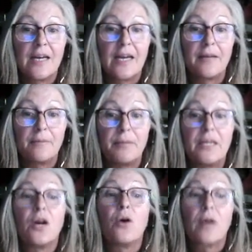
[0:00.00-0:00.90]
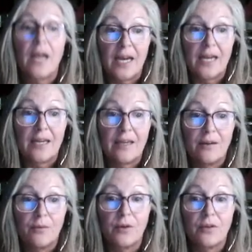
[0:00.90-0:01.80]
and be okay
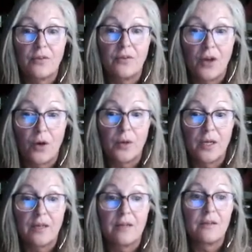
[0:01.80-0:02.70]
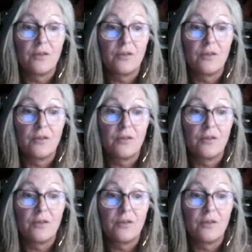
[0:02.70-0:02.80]
with knowing